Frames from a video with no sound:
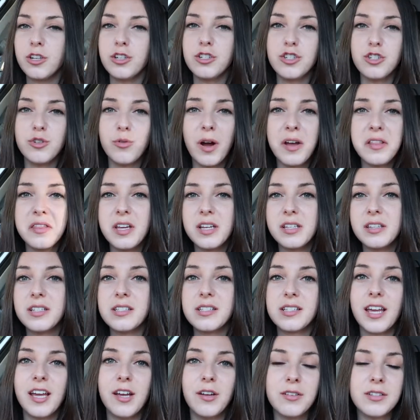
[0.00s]
Do I think
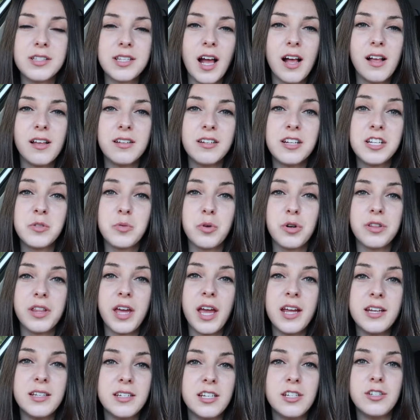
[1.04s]
this kale salad is worth
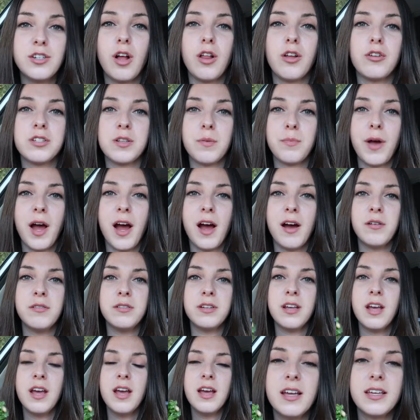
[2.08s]
$18 a
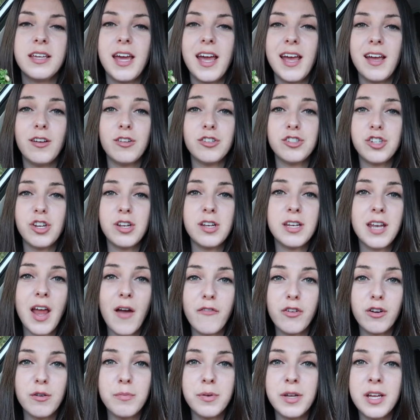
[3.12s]
pound? Kale should
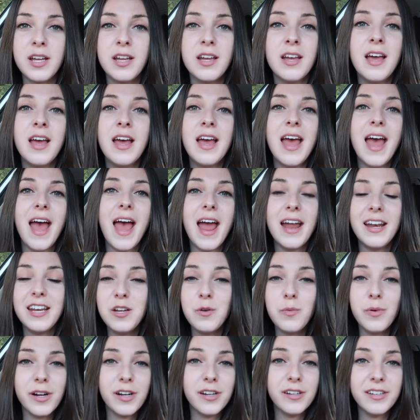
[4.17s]
never be
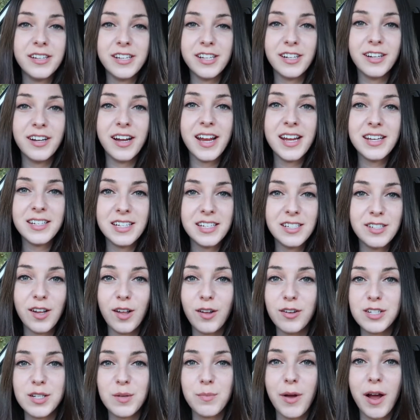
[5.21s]
anywhere near
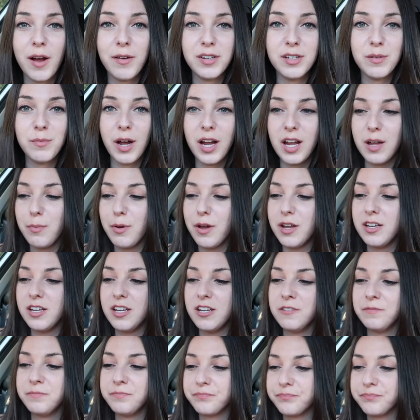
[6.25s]
$18 a pound, in my opinion.